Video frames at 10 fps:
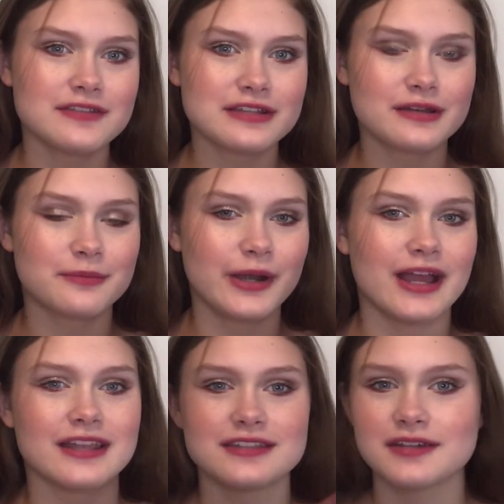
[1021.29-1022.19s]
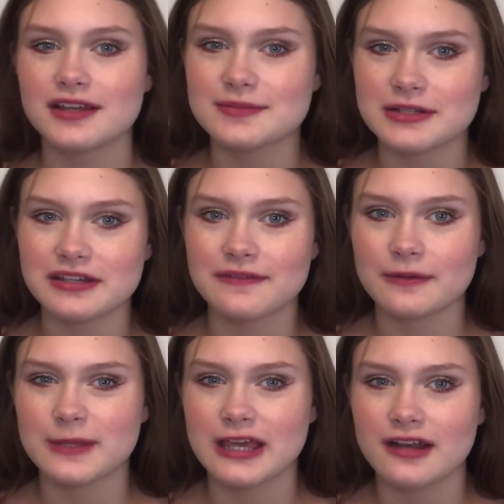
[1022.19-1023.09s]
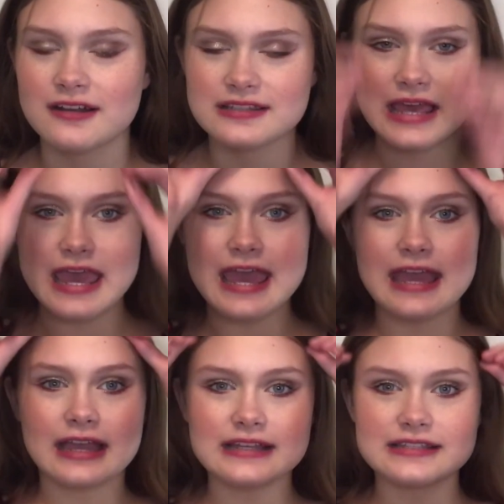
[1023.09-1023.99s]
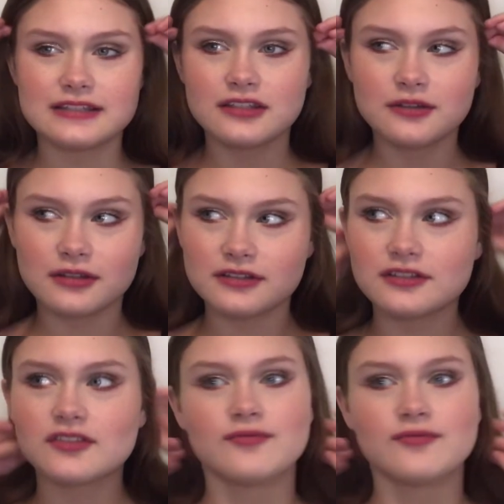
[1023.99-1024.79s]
is a good brand, especially for beginners, because you can just